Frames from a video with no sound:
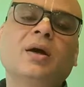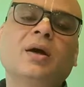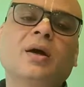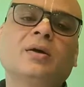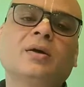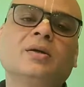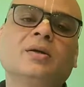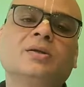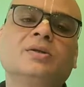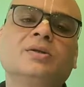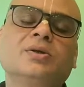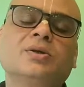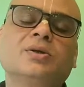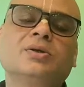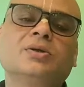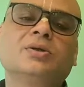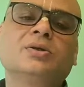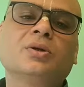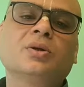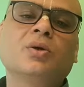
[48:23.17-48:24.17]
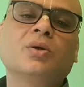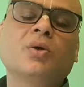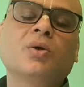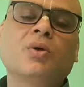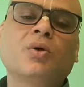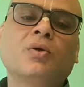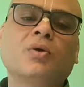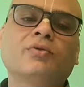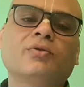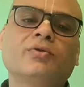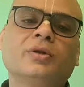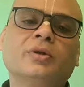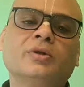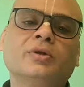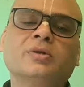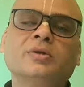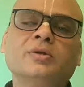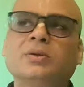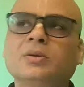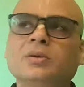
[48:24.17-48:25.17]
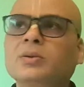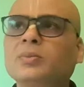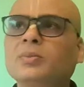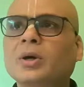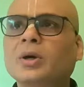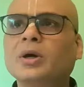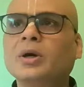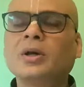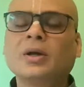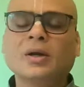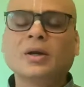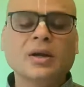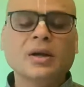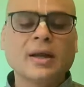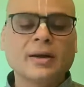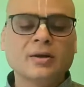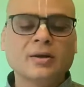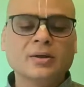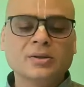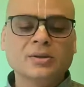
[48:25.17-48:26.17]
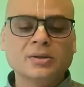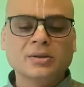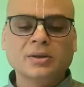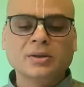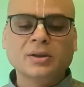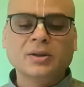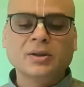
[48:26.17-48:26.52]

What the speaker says: and destruction of this material energy.